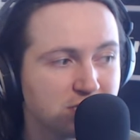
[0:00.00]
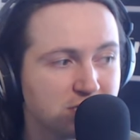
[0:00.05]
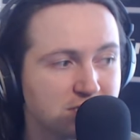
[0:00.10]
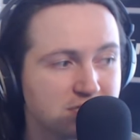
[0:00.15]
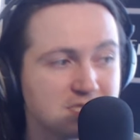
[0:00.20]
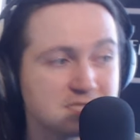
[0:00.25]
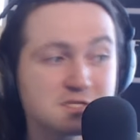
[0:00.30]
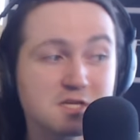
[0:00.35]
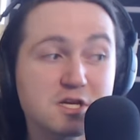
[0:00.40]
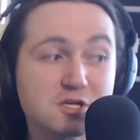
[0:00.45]

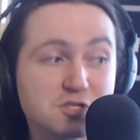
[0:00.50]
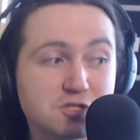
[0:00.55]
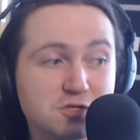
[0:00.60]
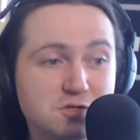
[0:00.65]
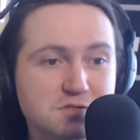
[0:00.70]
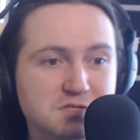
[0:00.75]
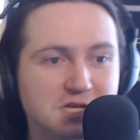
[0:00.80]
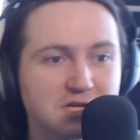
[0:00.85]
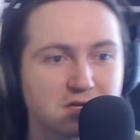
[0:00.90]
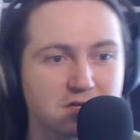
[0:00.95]
These
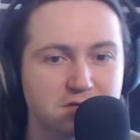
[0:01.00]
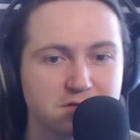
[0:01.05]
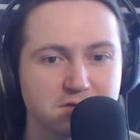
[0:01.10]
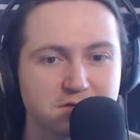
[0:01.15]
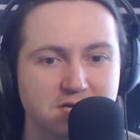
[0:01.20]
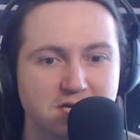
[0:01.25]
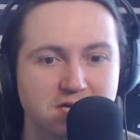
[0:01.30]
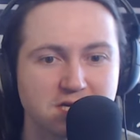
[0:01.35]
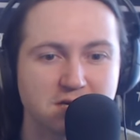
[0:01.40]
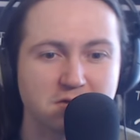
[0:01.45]
issues
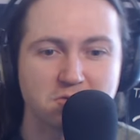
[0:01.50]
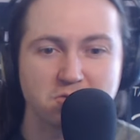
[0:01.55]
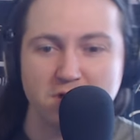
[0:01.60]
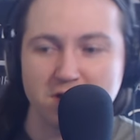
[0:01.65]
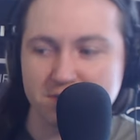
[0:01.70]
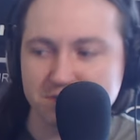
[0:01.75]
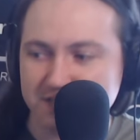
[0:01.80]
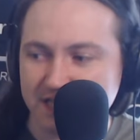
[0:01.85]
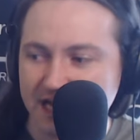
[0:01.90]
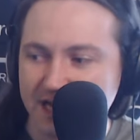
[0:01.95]
including
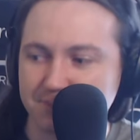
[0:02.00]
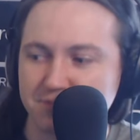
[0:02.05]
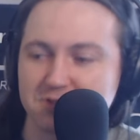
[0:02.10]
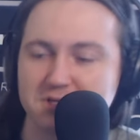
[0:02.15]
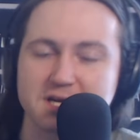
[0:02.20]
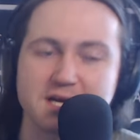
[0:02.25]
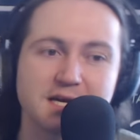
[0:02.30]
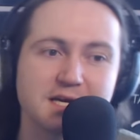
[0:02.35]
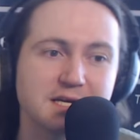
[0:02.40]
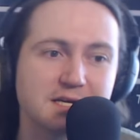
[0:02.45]
Rob Tappert
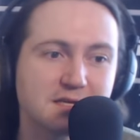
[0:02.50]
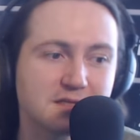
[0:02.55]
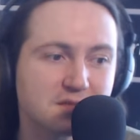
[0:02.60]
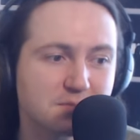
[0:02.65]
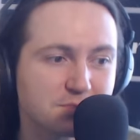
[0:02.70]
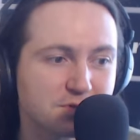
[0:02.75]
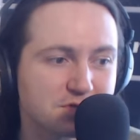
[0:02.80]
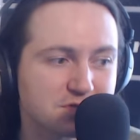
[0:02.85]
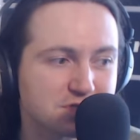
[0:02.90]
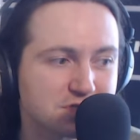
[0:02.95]
hiding in the
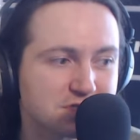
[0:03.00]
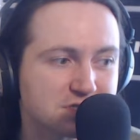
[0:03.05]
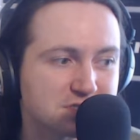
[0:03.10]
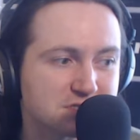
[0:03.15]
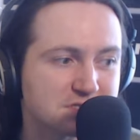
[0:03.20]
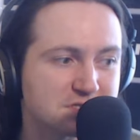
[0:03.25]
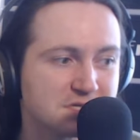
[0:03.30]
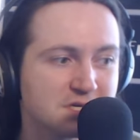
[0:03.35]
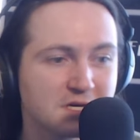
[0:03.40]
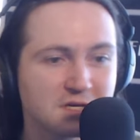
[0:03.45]

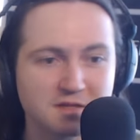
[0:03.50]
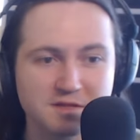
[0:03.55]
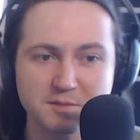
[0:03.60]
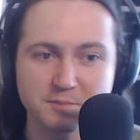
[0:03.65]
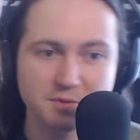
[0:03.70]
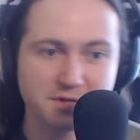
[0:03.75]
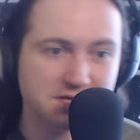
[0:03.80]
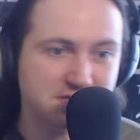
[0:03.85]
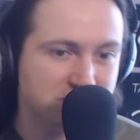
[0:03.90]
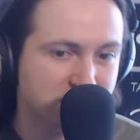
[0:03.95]
bushes, the
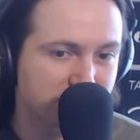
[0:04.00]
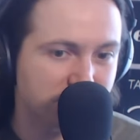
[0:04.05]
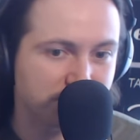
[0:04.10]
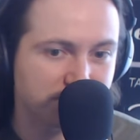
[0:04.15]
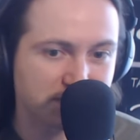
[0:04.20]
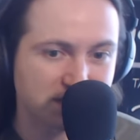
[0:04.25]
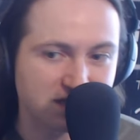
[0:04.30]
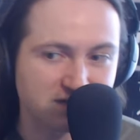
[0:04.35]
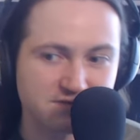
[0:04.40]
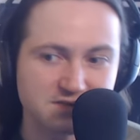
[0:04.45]
blood tube
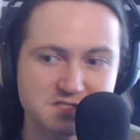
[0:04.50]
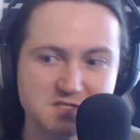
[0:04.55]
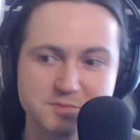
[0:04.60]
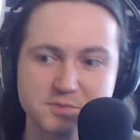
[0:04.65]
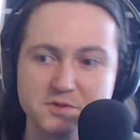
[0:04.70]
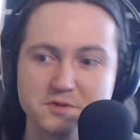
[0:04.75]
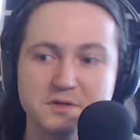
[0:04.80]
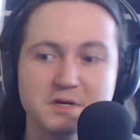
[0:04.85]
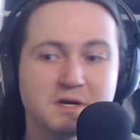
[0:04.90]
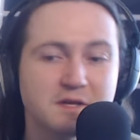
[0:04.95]
being
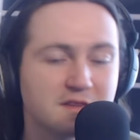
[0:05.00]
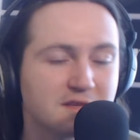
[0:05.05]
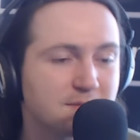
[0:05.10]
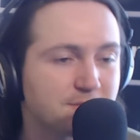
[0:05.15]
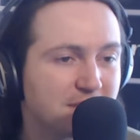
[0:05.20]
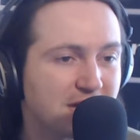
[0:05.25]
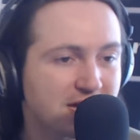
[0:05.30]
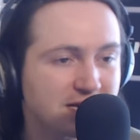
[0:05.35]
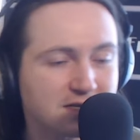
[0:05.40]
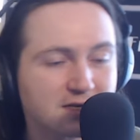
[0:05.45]
visible, the
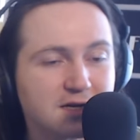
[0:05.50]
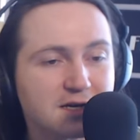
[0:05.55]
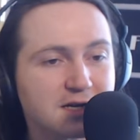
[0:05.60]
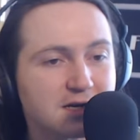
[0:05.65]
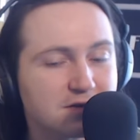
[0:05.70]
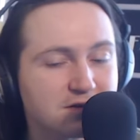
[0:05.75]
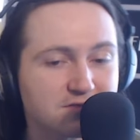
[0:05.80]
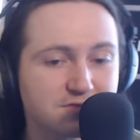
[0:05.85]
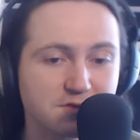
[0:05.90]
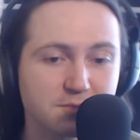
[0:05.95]
matte
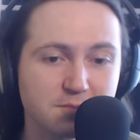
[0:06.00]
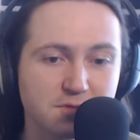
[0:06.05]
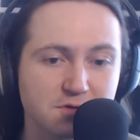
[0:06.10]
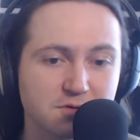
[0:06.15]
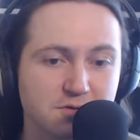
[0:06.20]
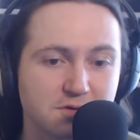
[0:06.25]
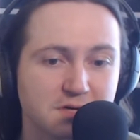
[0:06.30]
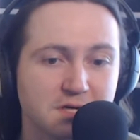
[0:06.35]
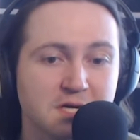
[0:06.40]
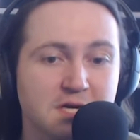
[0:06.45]
cutout of the
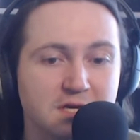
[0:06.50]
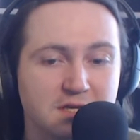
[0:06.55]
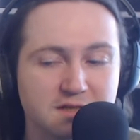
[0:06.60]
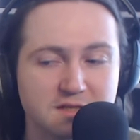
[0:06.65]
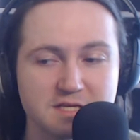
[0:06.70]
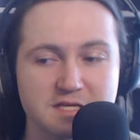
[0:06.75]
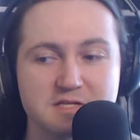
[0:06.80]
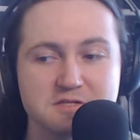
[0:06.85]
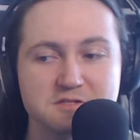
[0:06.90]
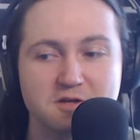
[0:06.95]
moon.
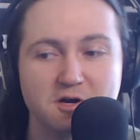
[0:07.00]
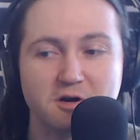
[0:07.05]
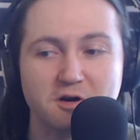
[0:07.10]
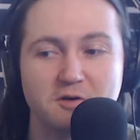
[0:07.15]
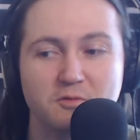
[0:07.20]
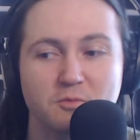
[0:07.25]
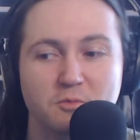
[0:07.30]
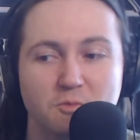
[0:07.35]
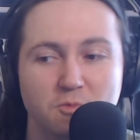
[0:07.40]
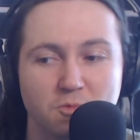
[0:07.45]
These
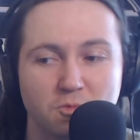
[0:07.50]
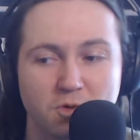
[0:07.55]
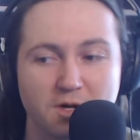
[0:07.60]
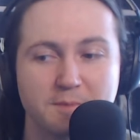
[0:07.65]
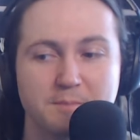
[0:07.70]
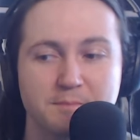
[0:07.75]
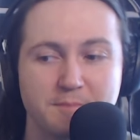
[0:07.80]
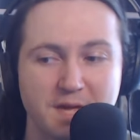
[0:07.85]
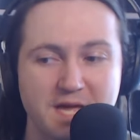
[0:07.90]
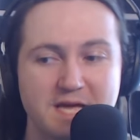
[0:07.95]
are what
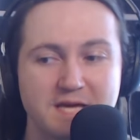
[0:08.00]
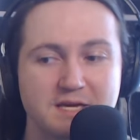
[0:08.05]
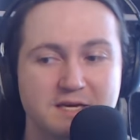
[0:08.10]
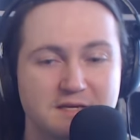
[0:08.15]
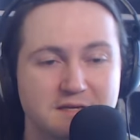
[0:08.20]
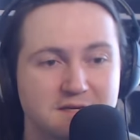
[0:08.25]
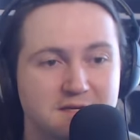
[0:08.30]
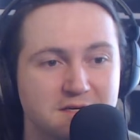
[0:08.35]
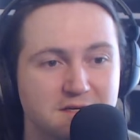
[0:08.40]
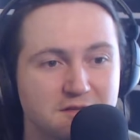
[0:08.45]

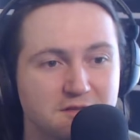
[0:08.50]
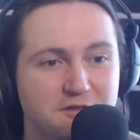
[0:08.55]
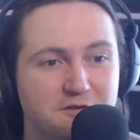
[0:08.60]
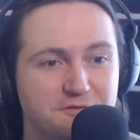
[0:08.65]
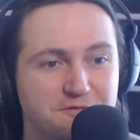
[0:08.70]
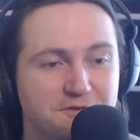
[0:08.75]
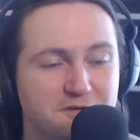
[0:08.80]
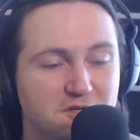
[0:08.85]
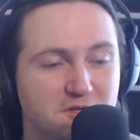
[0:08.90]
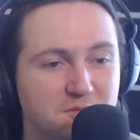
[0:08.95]
make the
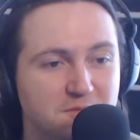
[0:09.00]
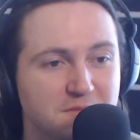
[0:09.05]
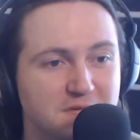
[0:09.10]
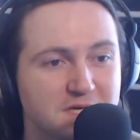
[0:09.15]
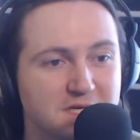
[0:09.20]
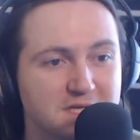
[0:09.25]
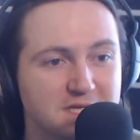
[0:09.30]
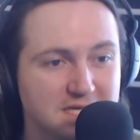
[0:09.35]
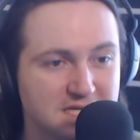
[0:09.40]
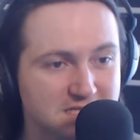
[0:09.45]
film
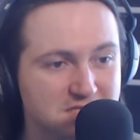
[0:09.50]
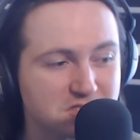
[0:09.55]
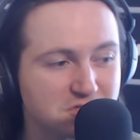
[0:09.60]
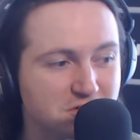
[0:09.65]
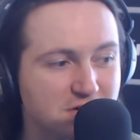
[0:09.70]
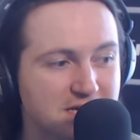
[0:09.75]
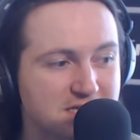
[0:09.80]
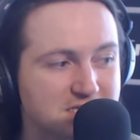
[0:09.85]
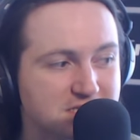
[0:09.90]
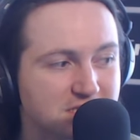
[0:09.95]

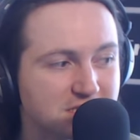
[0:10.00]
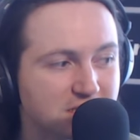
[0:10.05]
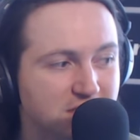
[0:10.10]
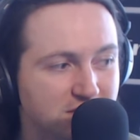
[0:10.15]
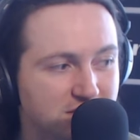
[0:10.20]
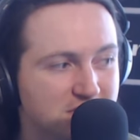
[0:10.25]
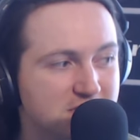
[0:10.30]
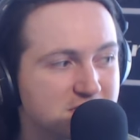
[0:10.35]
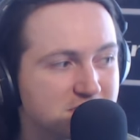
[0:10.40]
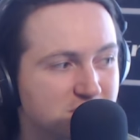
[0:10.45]
interesting.
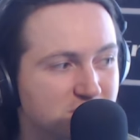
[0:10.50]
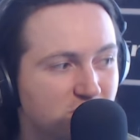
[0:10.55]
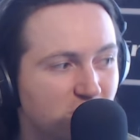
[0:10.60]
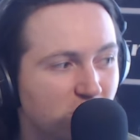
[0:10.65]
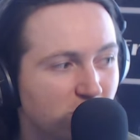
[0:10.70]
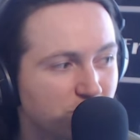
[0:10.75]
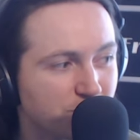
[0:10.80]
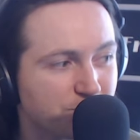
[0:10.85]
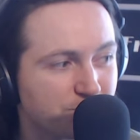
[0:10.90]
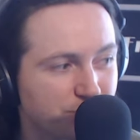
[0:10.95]
These
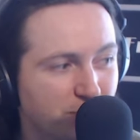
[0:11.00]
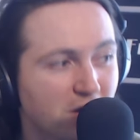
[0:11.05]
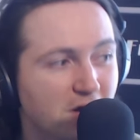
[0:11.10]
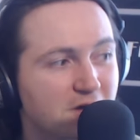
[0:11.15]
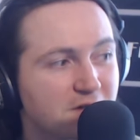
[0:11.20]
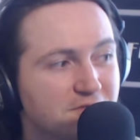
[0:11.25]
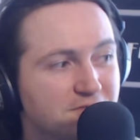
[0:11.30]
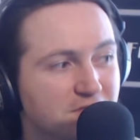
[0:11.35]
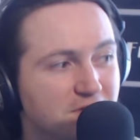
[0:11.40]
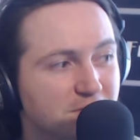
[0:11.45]
are part
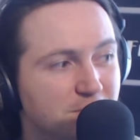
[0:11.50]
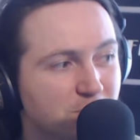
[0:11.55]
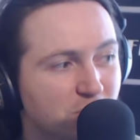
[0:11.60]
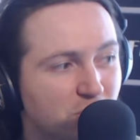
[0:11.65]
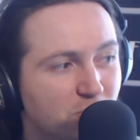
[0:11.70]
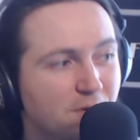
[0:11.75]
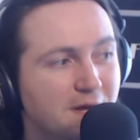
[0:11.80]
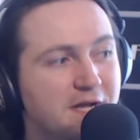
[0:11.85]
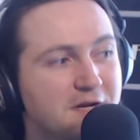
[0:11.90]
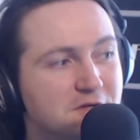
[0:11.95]
of the
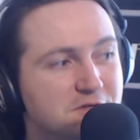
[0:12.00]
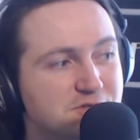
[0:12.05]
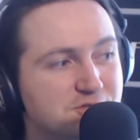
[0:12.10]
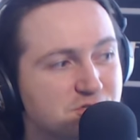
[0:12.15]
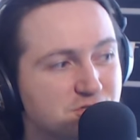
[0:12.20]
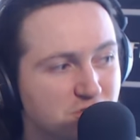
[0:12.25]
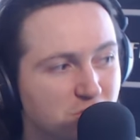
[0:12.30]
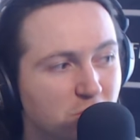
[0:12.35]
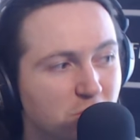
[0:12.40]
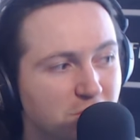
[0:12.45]
greater
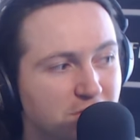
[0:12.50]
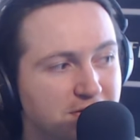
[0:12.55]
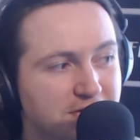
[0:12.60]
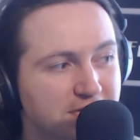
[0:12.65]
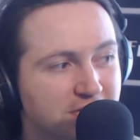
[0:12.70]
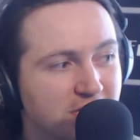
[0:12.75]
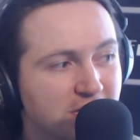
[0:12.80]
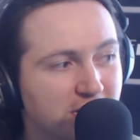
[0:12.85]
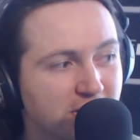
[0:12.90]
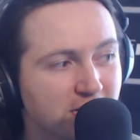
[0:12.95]
story
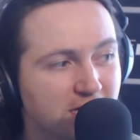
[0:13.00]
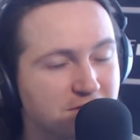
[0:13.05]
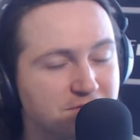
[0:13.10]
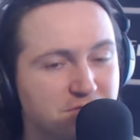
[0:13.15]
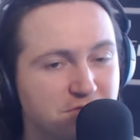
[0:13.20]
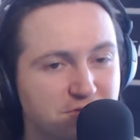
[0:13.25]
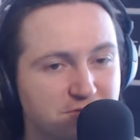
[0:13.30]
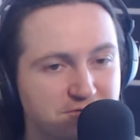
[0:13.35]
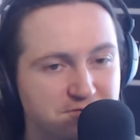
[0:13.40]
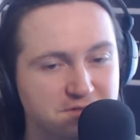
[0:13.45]
of
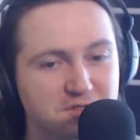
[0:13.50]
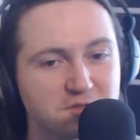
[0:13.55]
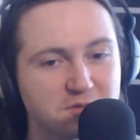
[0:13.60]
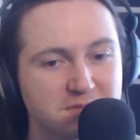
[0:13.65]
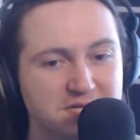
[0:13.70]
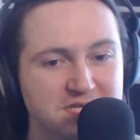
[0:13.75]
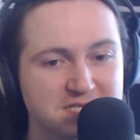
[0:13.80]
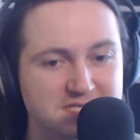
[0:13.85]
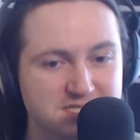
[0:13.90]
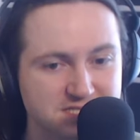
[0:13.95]
the film
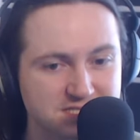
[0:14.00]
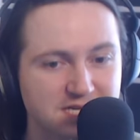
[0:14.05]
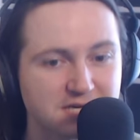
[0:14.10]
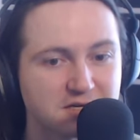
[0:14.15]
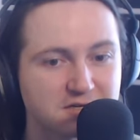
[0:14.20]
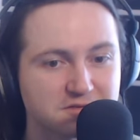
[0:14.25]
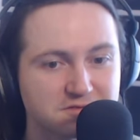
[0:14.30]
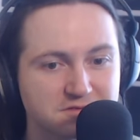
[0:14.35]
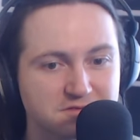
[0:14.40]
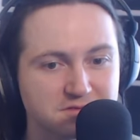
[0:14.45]

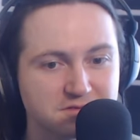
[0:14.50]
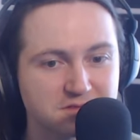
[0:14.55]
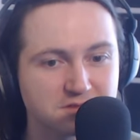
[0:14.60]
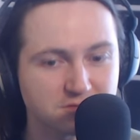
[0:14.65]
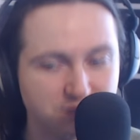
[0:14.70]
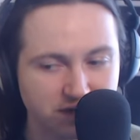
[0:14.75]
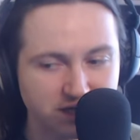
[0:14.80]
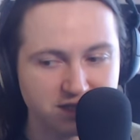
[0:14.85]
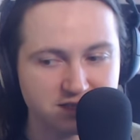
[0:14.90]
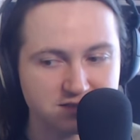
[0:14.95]
itself,
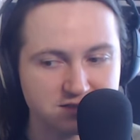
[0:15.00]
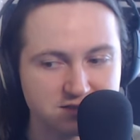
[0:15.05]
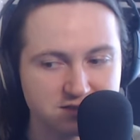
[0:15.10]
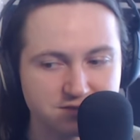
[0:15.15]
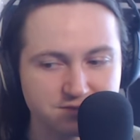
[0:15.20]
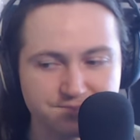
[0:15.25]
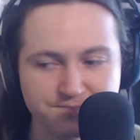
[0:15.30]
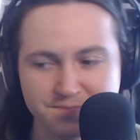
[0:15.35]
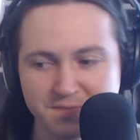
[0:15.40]
right?